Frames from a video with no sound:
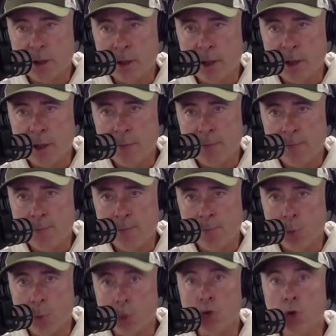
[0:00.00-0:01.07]

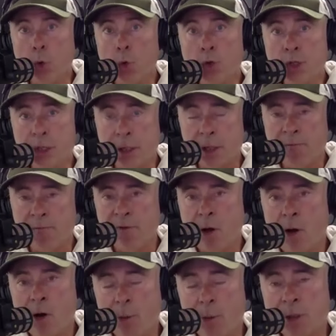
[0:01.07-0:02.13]
more daunting
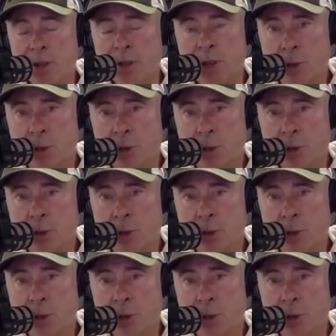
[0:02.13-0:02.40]
environments,